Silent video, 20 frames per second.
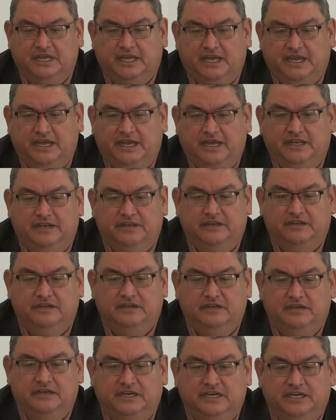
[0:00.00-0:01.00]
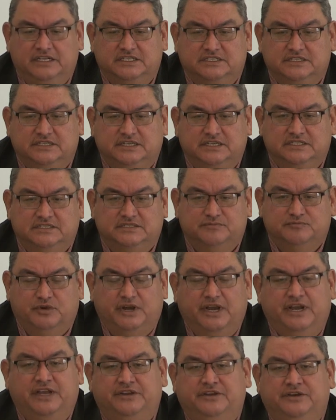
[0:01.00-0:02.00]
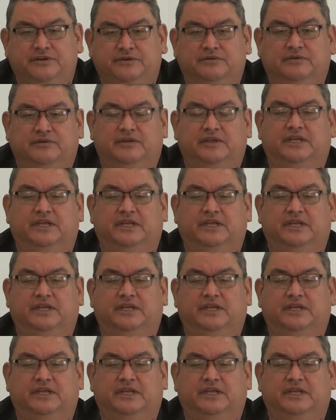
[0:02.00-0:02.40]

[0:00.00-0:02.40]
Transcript: And it's brand new.